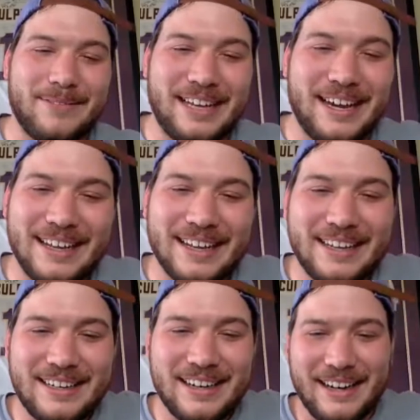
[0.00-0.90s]
the
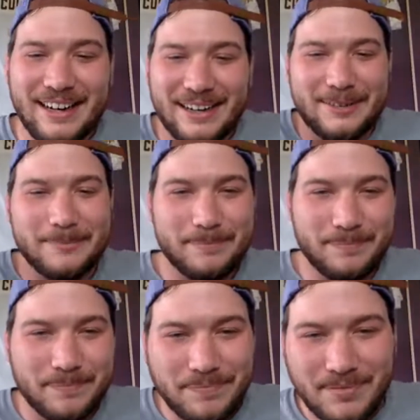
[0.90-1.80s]
idiot. Um,
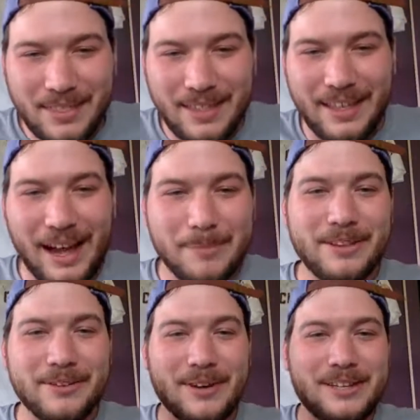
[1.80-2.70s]
I'm in
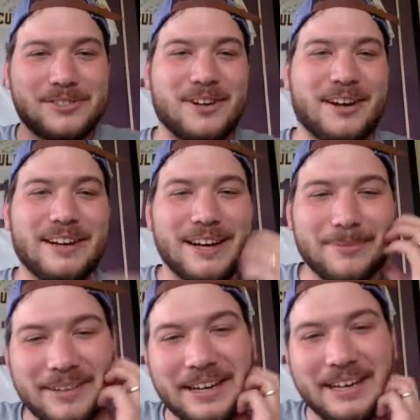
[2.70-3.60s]
the restaurant and
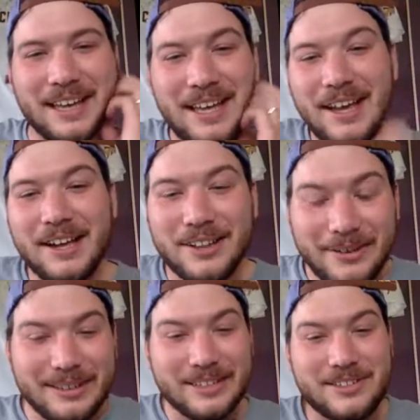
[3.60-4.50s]
I'm like,
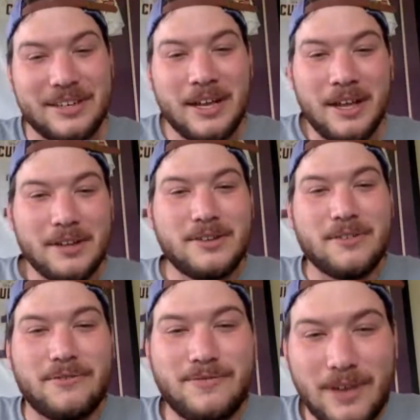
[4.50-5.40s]
Chloe is a
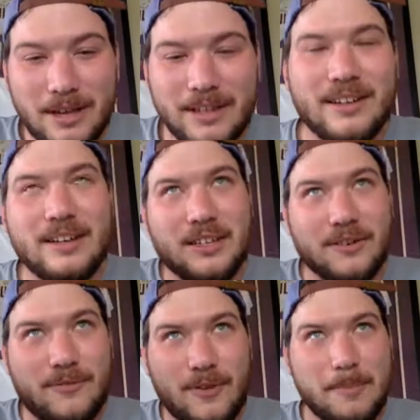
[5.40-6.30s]
defi-
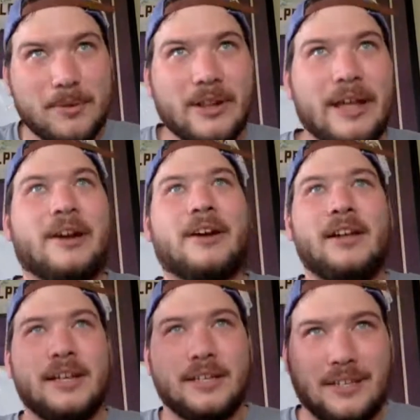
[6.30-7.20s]
defibrillator.
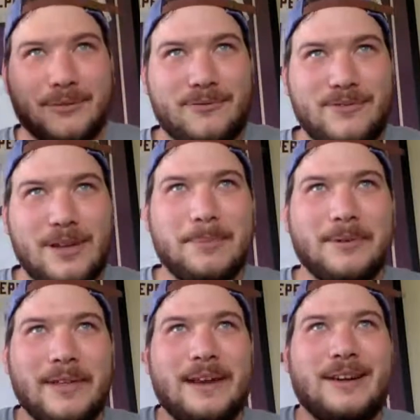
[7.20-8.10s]

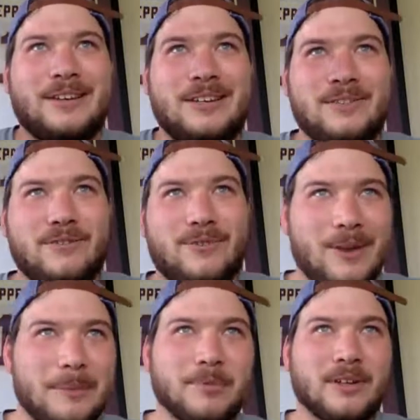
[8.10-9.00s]
Defibrillator,
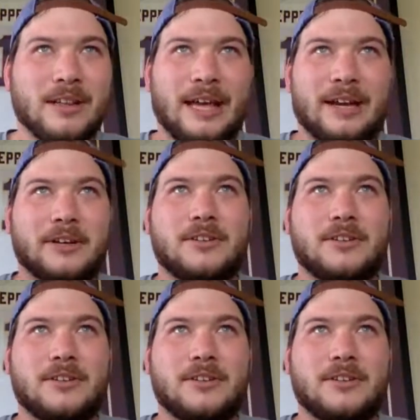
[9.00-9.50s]
defibrillator,